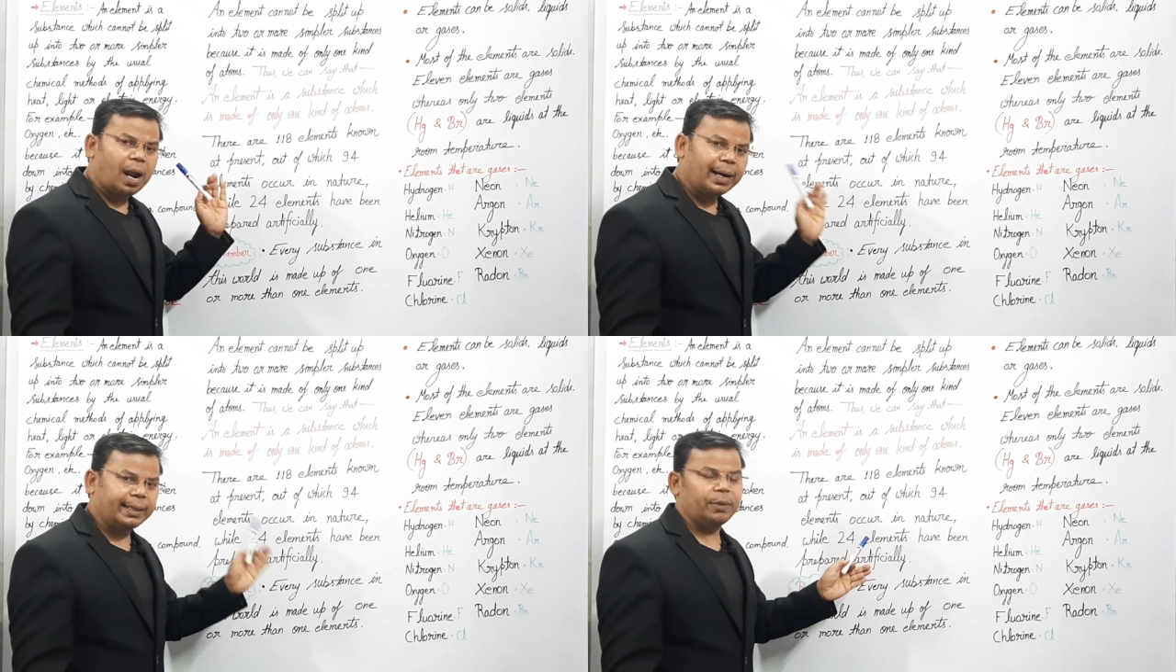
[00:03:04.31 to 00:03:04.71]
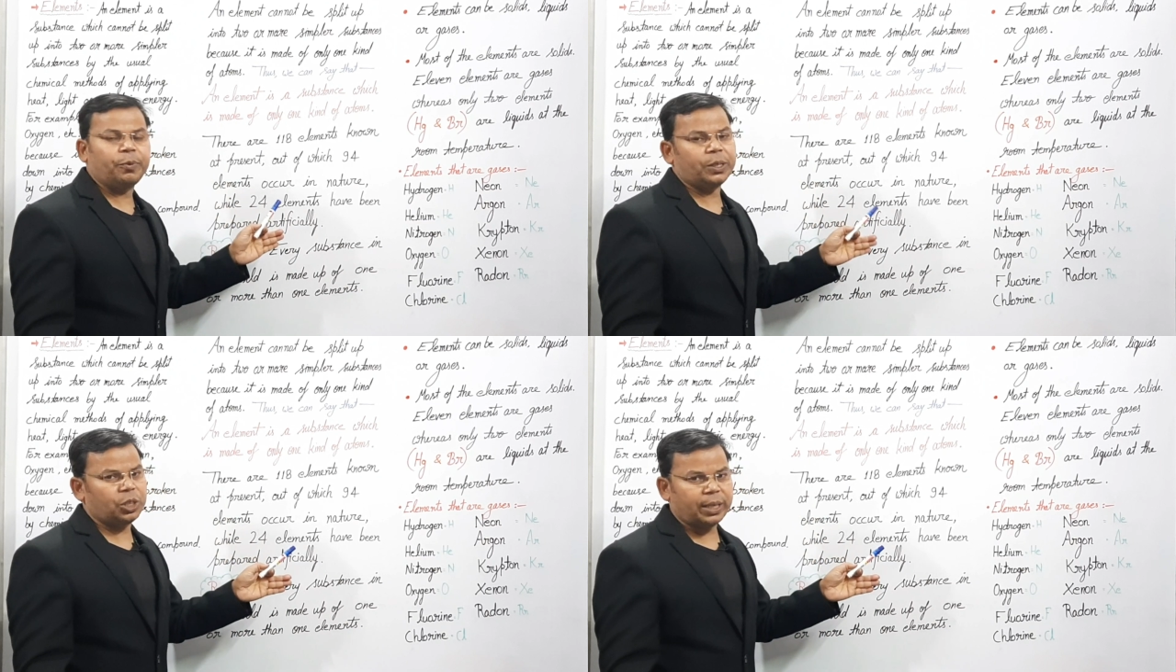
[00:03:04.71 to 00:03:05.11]

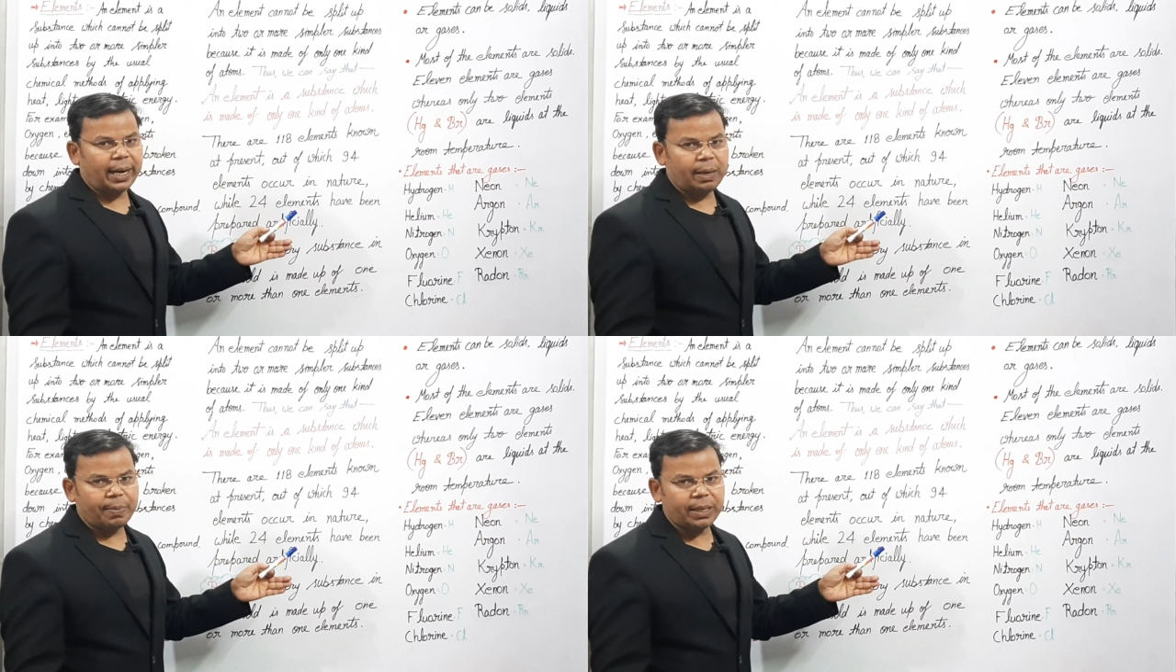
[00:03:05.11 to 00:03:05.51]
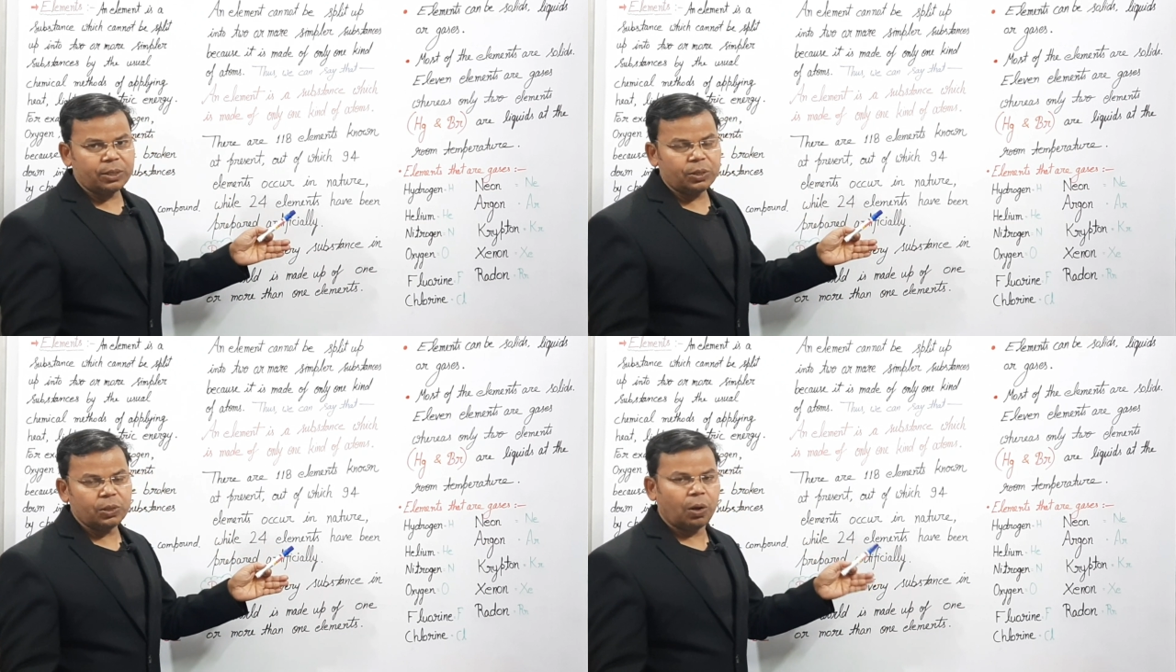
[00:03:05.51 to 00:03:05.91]
artificial
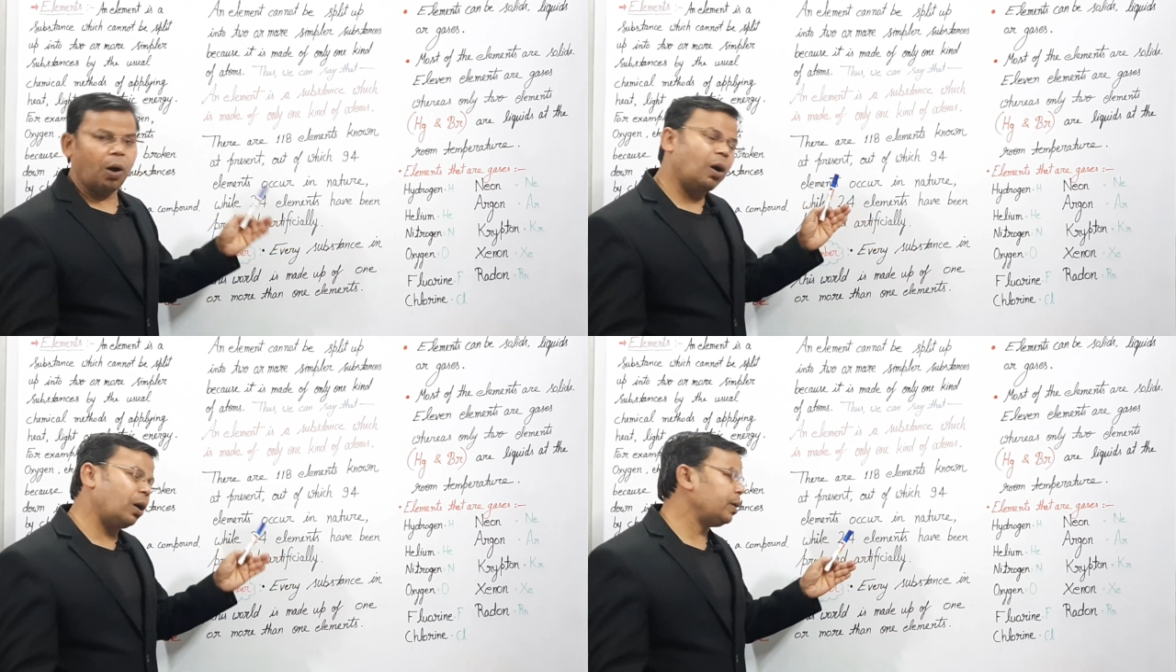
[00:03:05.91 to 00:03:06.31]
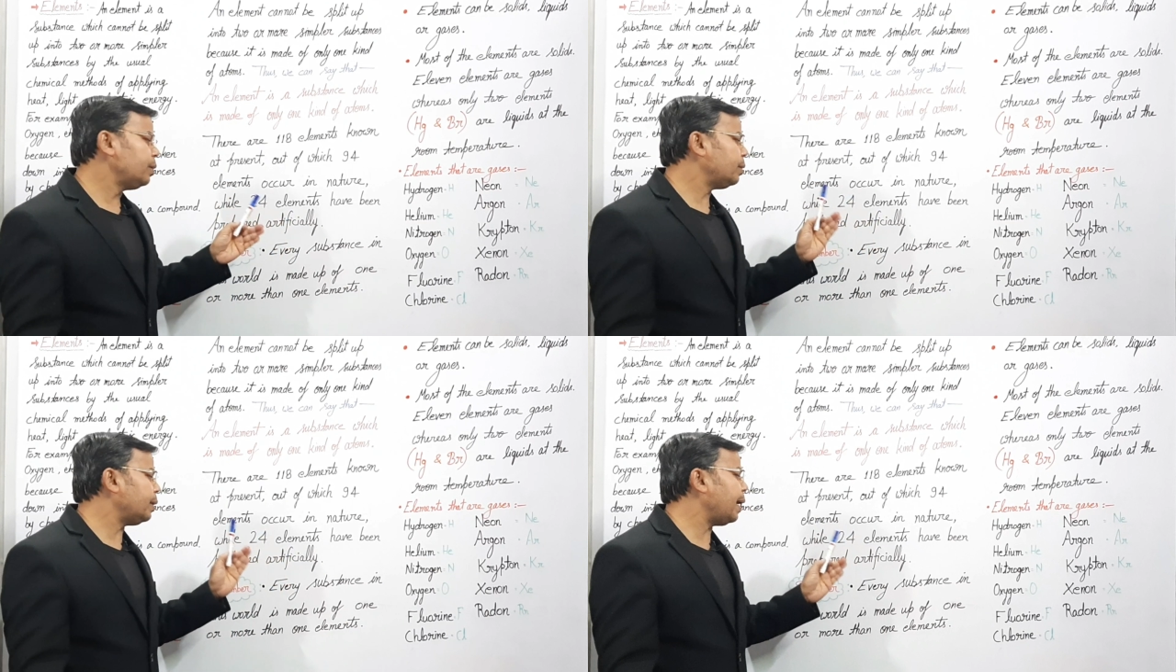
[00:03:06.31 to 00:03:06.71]
elements
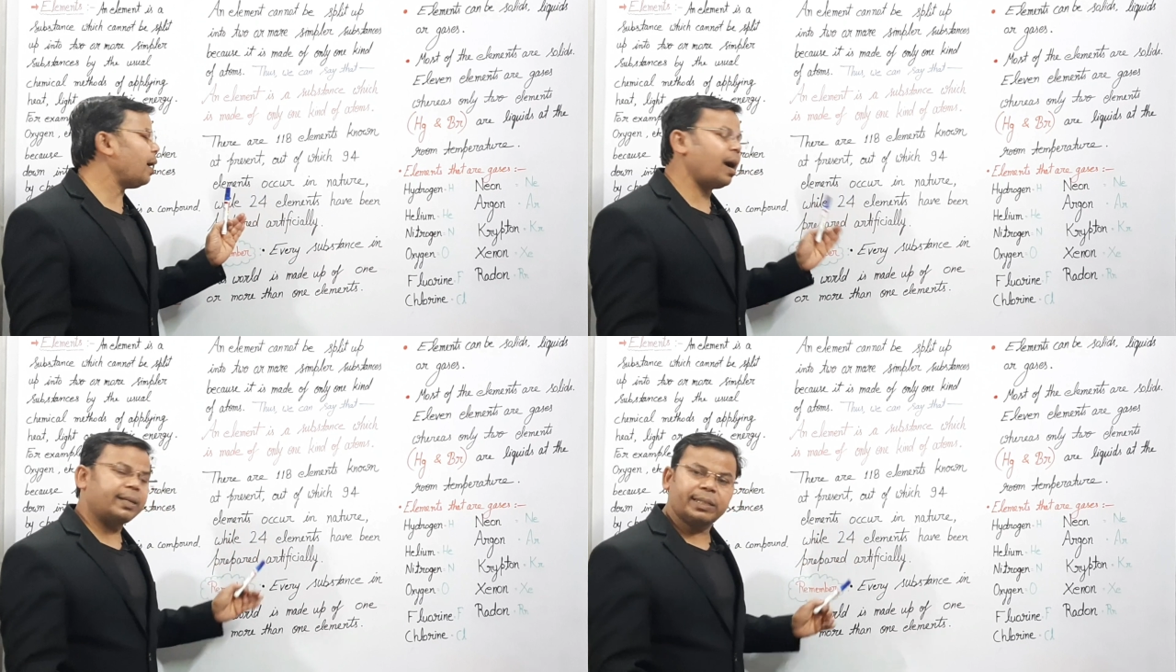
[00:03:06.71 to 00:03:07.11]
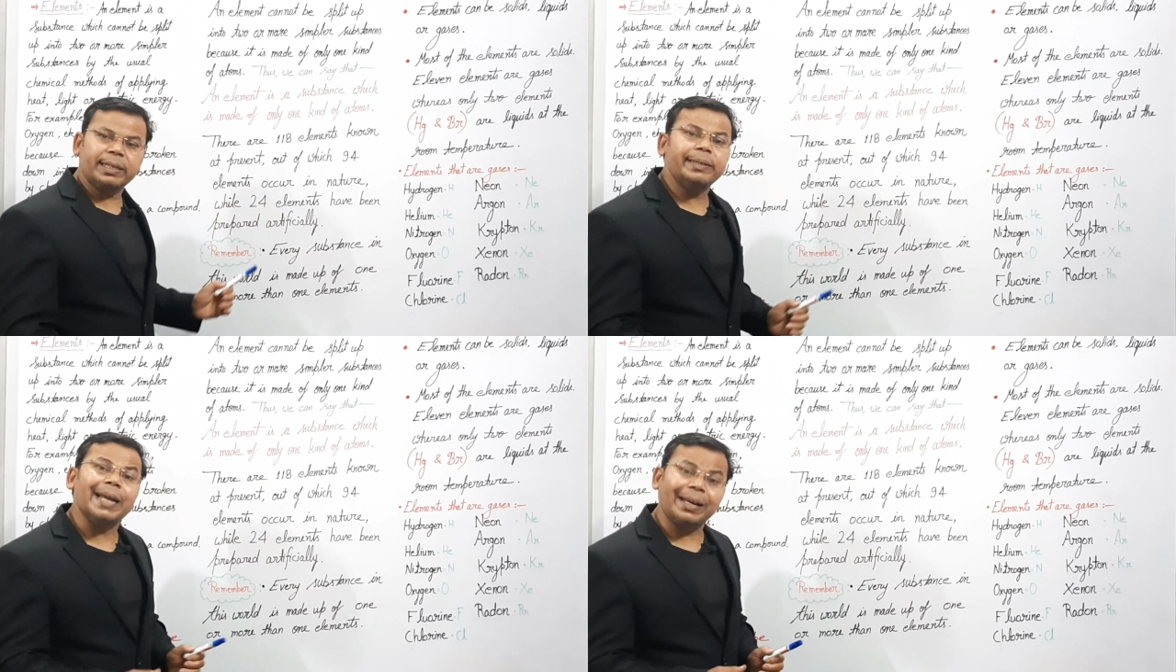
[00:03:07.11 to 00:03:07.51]
or they are
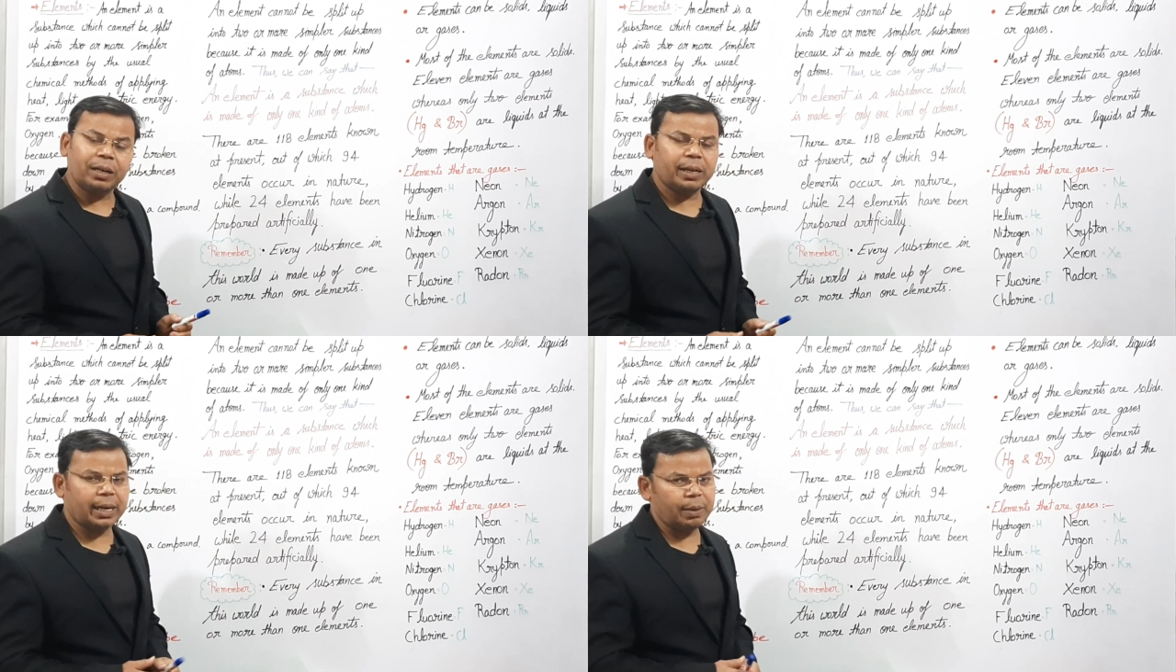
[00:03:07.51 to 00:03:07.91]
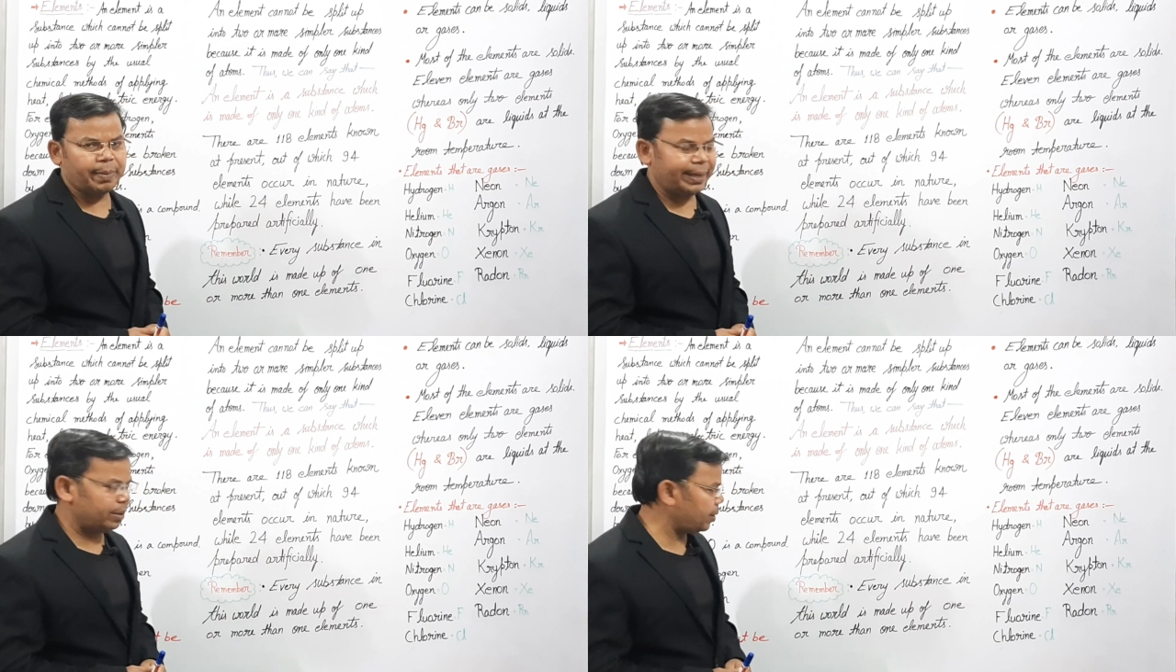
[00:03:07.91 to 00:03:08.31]
synthetic
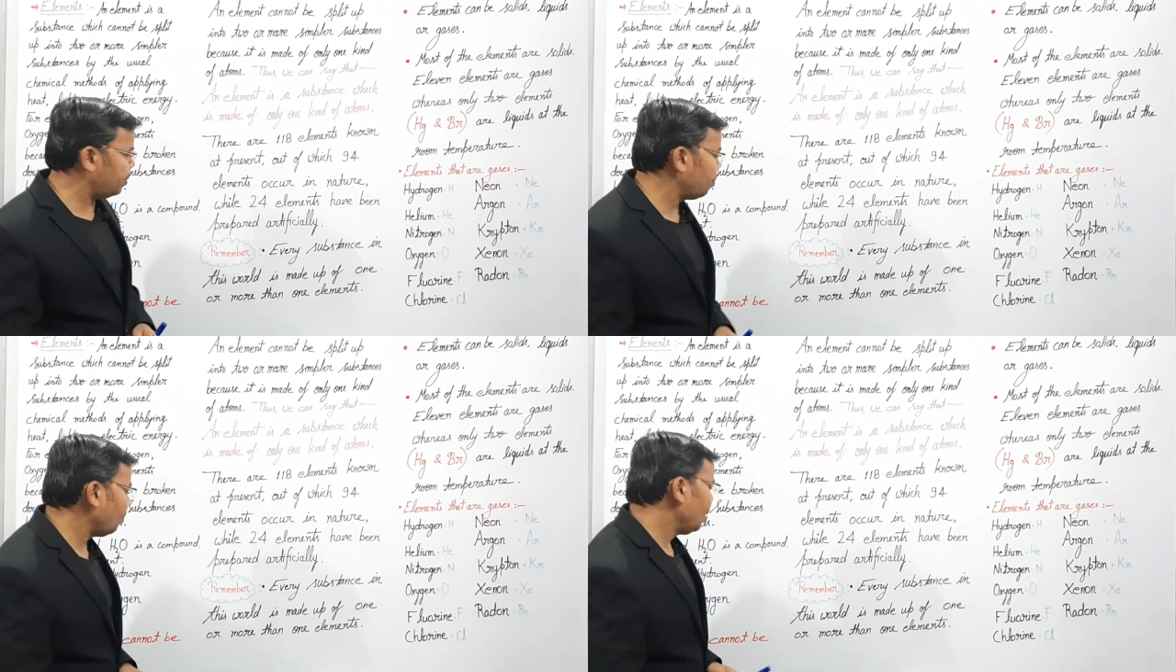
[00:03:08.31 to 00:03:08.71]
elements.